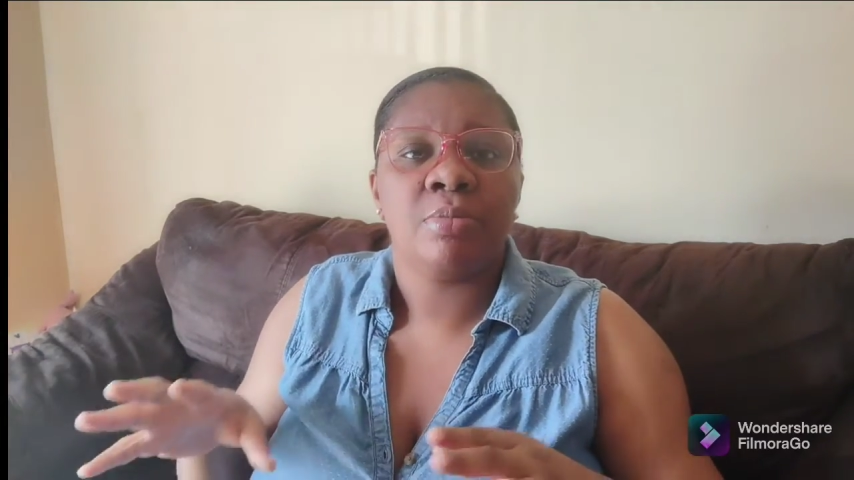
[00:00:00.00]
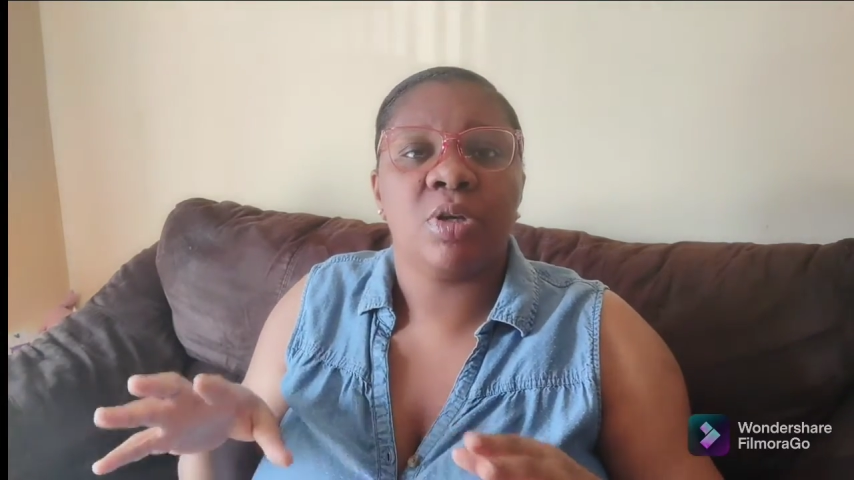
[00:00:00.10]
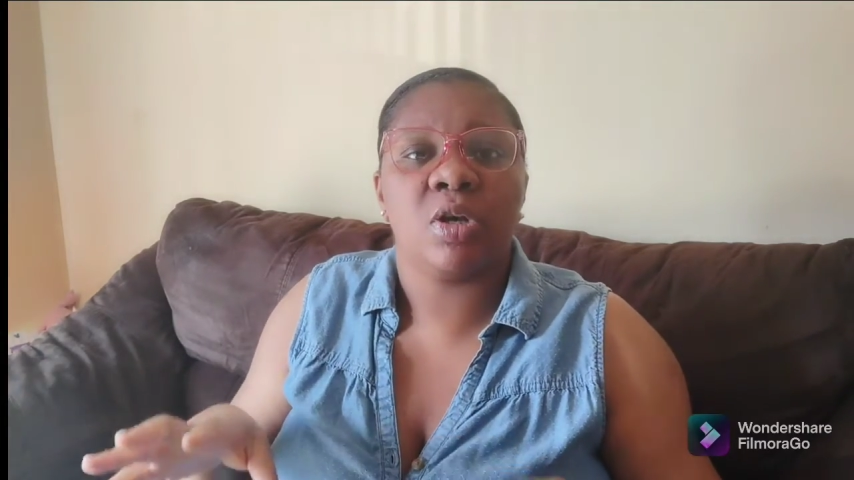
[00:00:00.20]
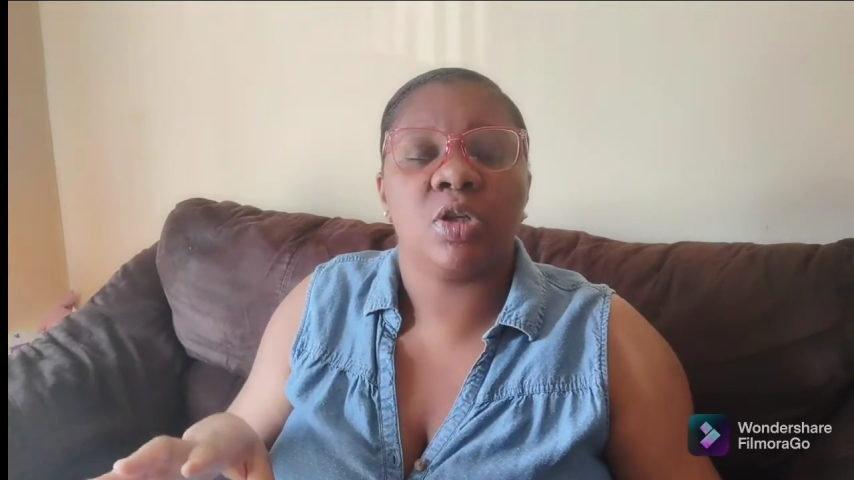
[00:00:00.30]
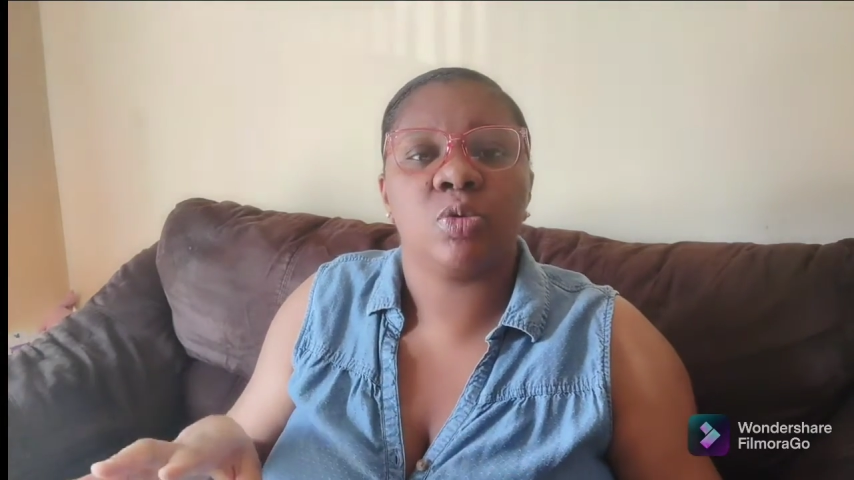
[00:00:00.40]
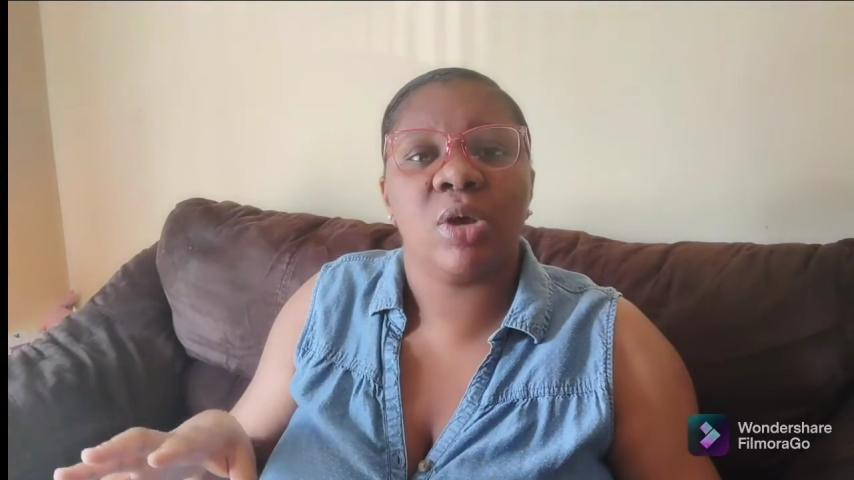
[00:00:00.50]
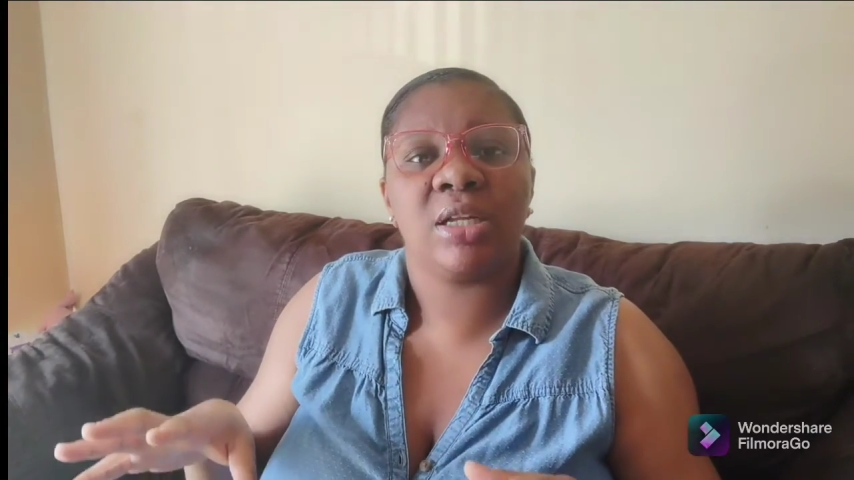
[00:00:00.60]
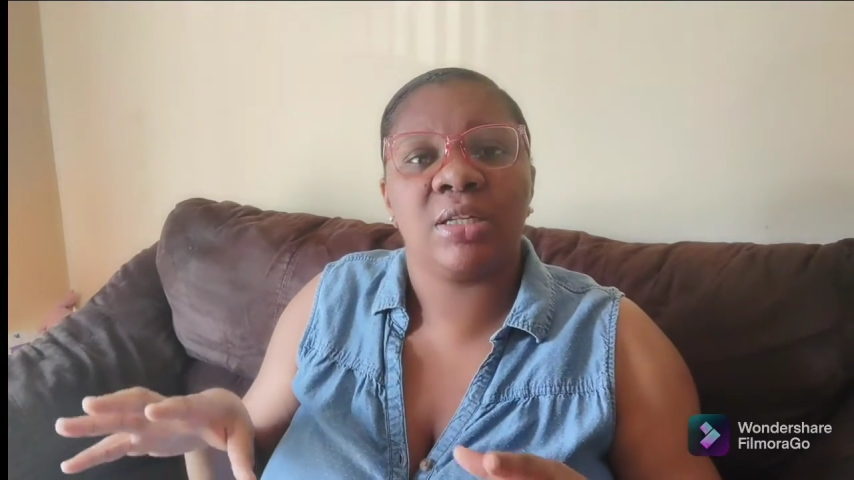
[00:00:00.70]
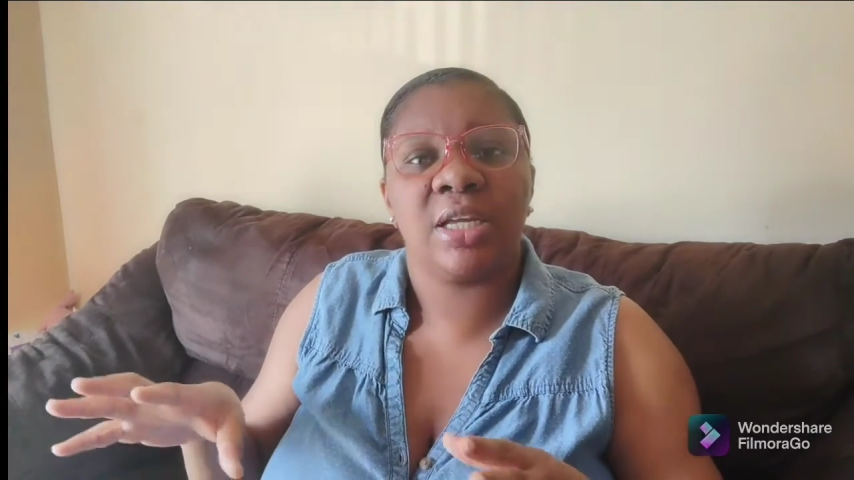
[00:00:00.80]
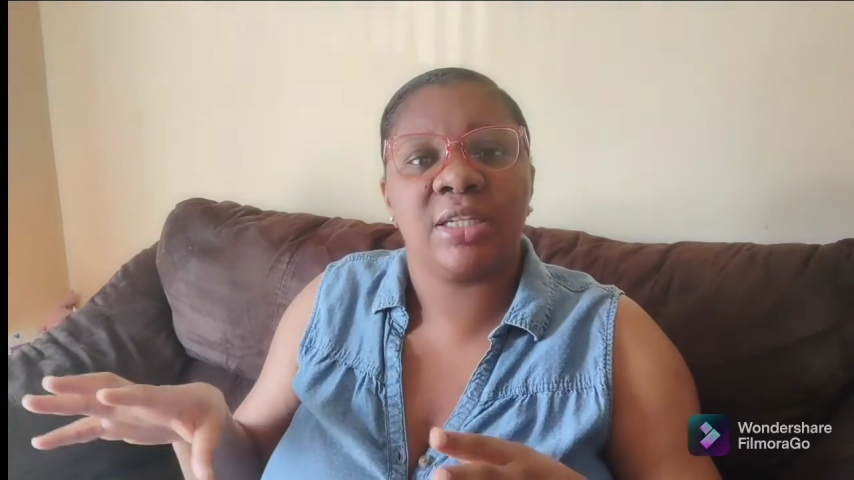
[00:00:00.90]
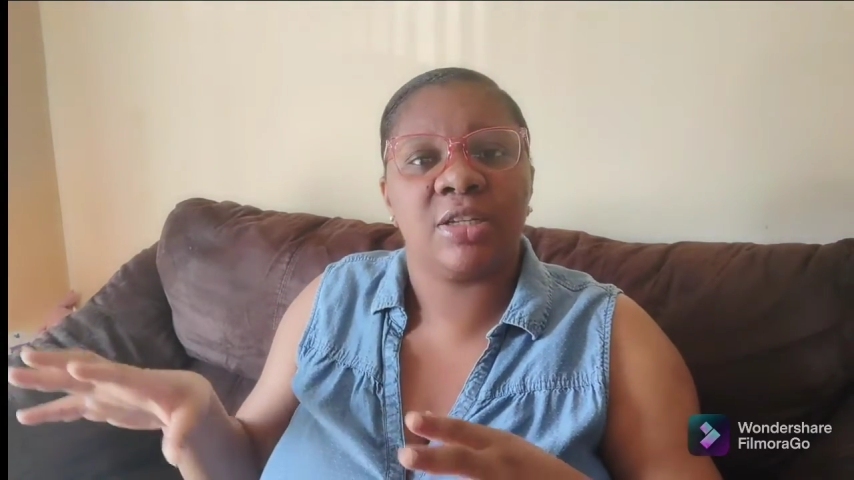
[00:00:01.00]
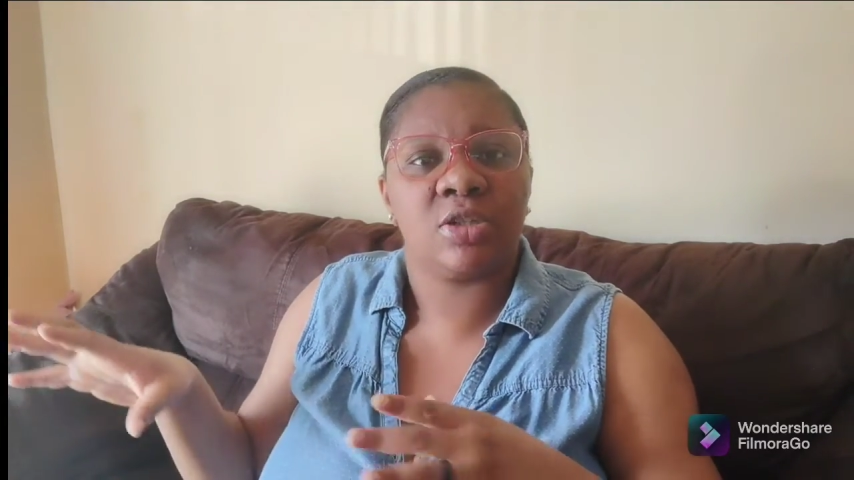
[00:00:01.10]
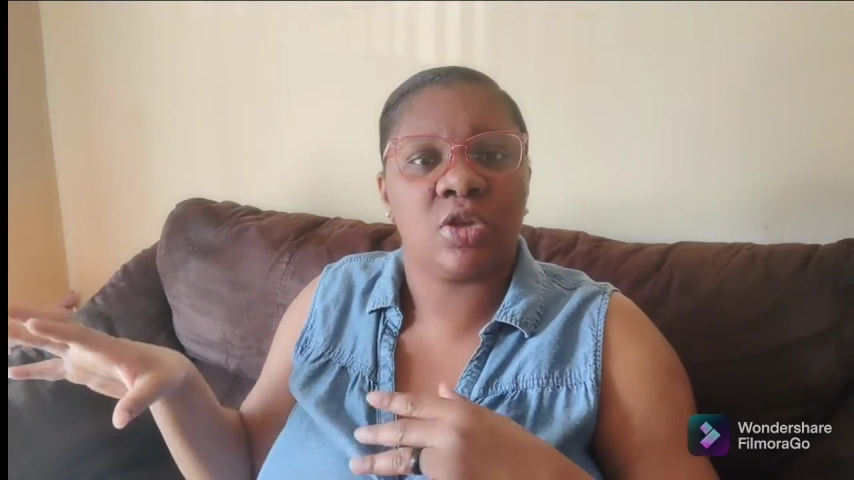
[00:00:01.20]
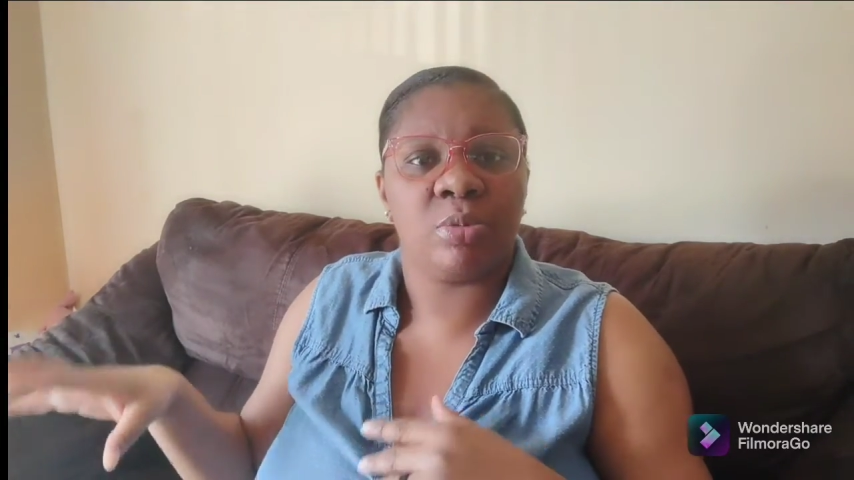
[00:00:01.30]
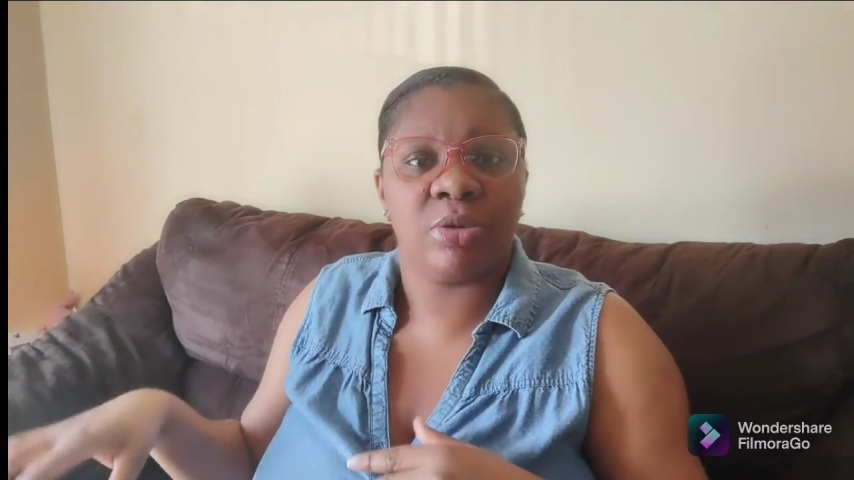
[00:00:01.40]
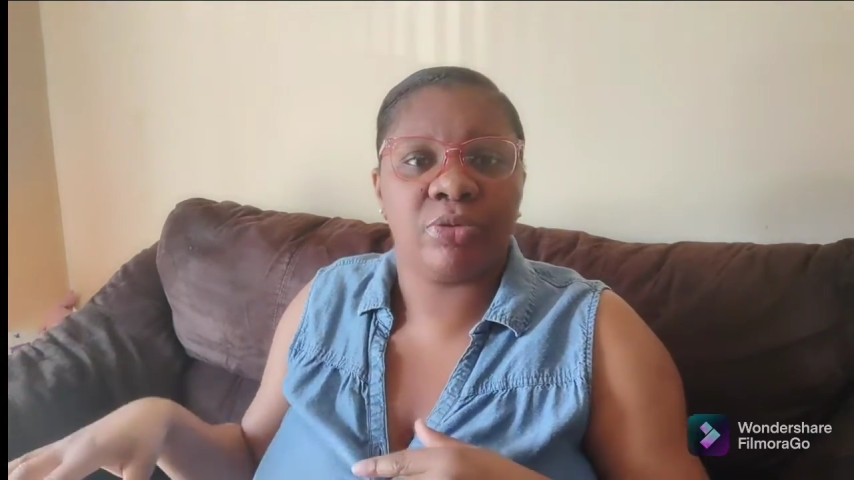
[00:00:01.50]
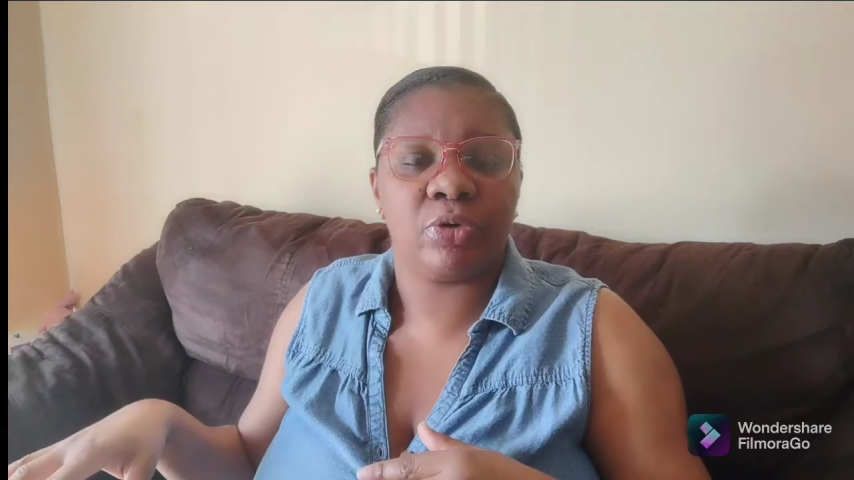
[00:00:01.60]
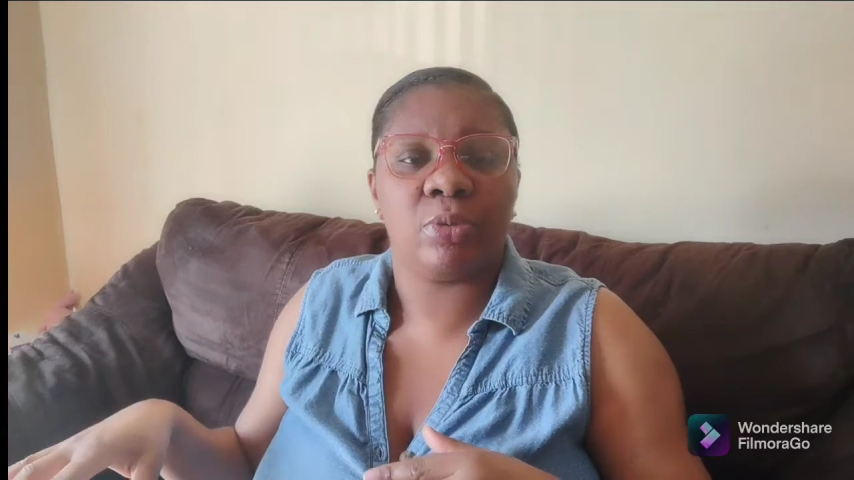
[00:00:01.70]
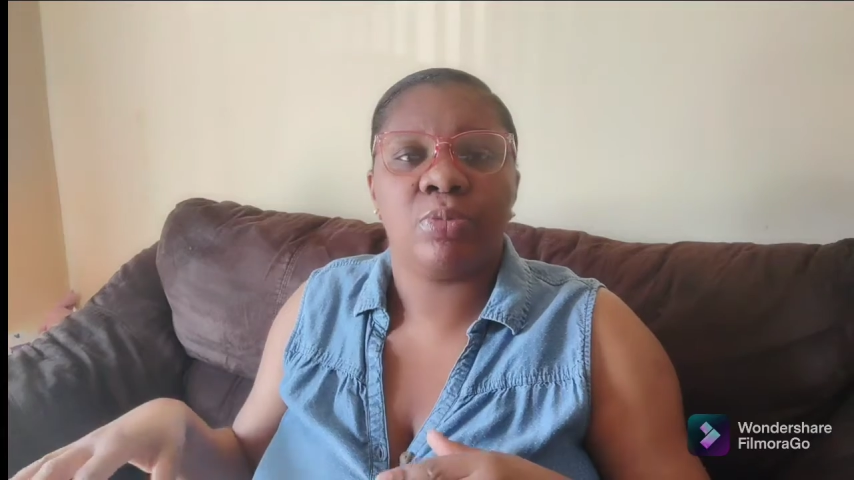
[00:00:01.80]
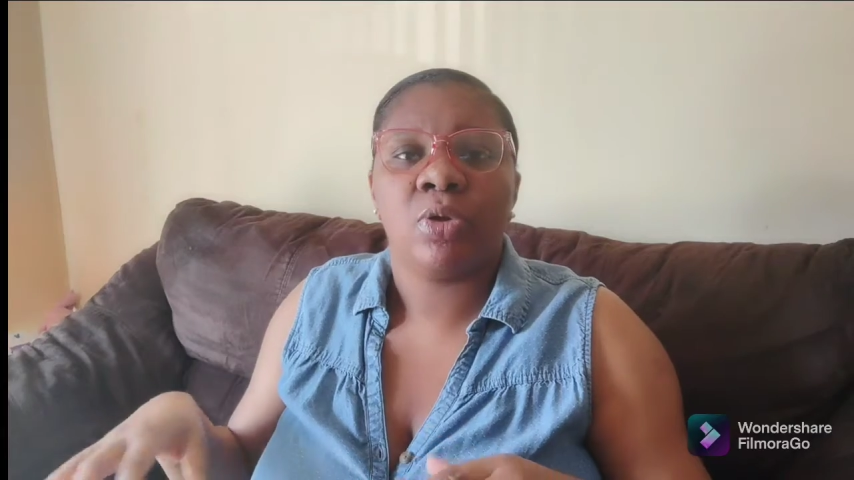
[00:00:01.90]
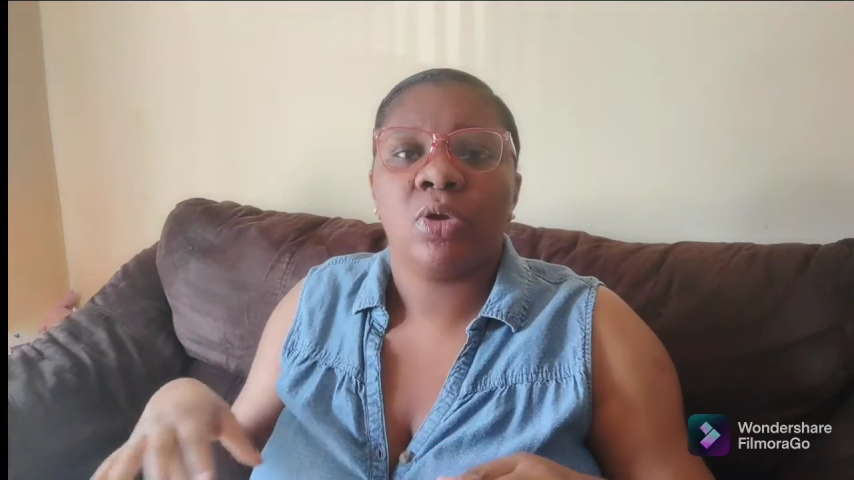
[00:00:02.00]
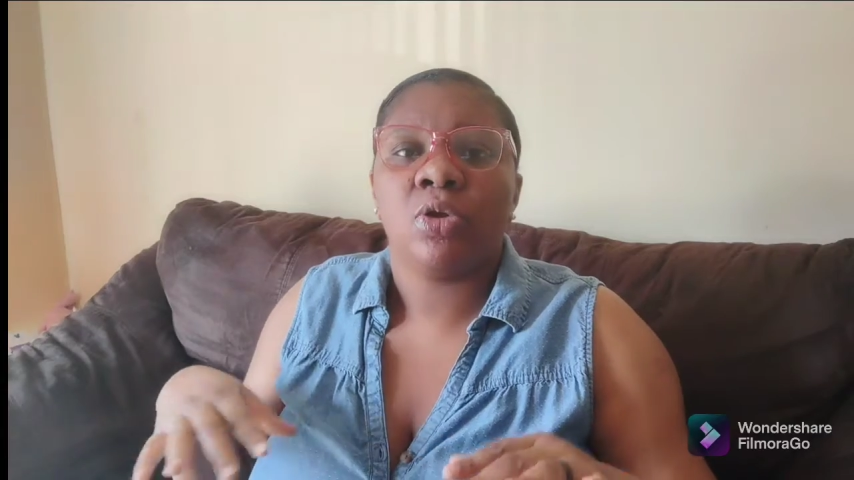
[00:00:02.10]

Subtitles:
Because where the lady is coming from,